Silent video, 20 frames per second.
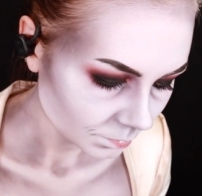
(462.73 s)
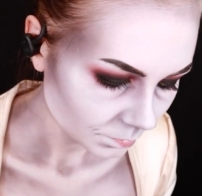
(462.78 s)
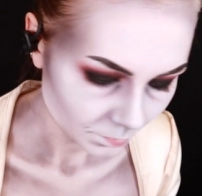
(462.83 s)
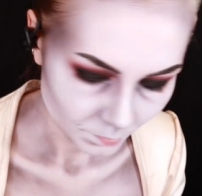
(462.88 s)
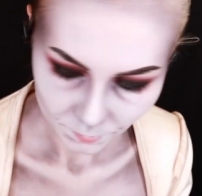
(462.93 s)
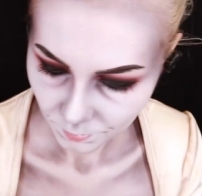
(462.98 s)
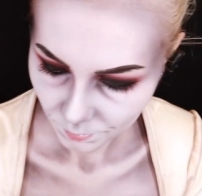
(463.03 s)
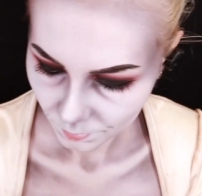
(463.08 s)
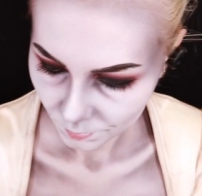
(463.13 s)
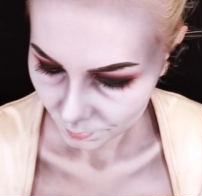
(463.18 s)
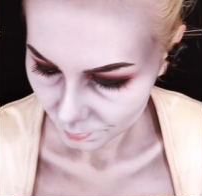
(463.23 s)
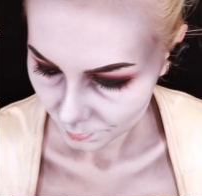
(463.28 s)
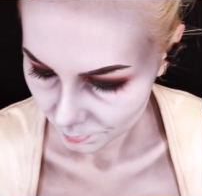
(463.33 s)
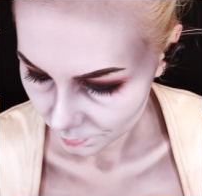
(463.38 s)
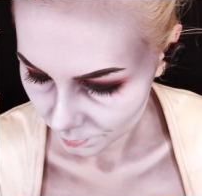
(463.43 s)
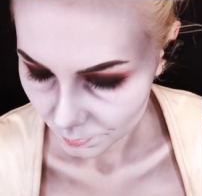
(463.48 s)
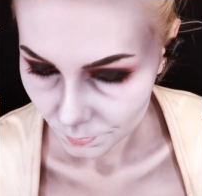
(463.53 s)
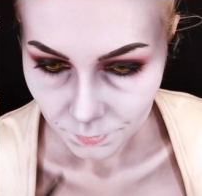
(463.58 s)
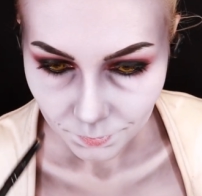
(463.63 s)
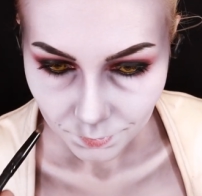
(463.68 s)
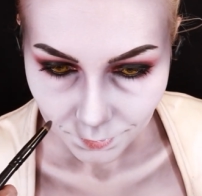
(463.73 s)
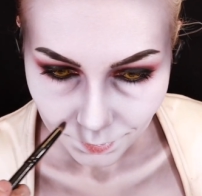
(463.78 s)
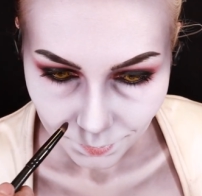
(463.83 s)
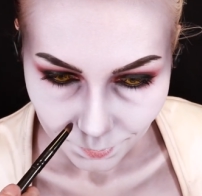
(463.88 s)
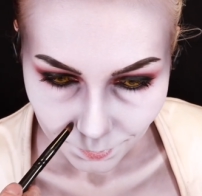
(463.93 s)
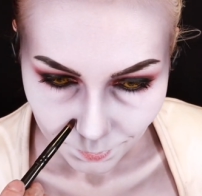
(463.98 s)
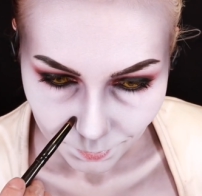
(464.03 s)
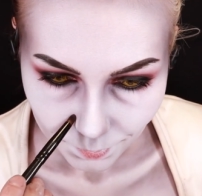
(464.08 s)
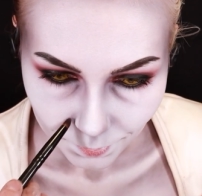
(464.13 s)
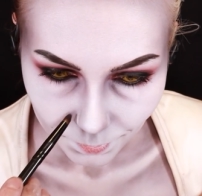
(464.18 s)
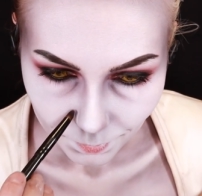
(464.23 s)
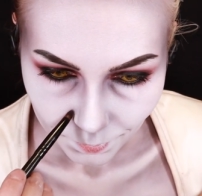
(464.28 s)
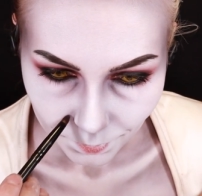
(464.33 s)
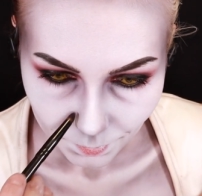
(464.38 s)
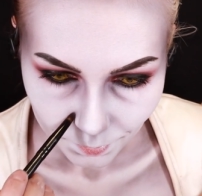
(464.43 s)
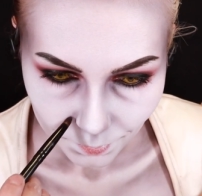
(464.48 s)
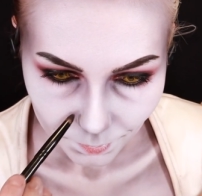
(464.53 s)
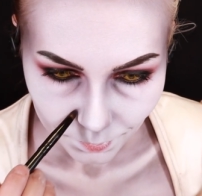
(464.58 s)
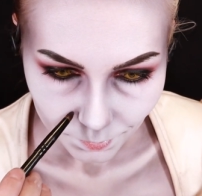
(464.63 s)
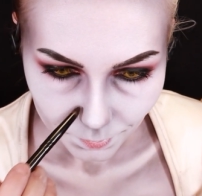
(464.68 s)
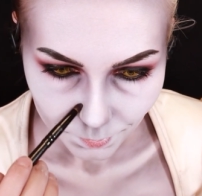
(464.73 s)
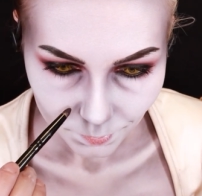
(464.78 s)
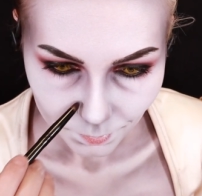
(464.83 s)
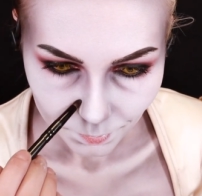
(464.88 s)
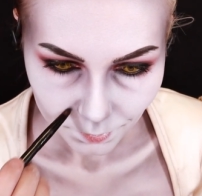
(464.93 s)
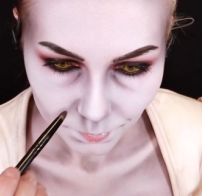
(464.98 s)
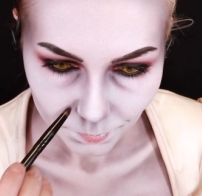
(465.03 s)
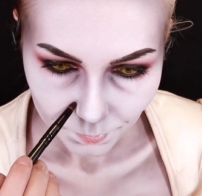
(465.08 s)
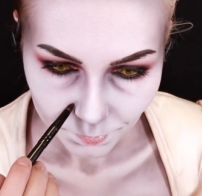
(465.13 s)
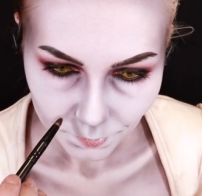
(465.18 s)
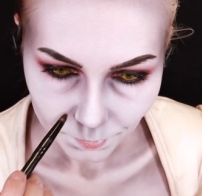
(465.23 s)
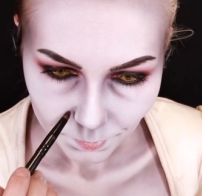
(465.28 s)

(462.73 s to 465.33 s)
rounder shape, just to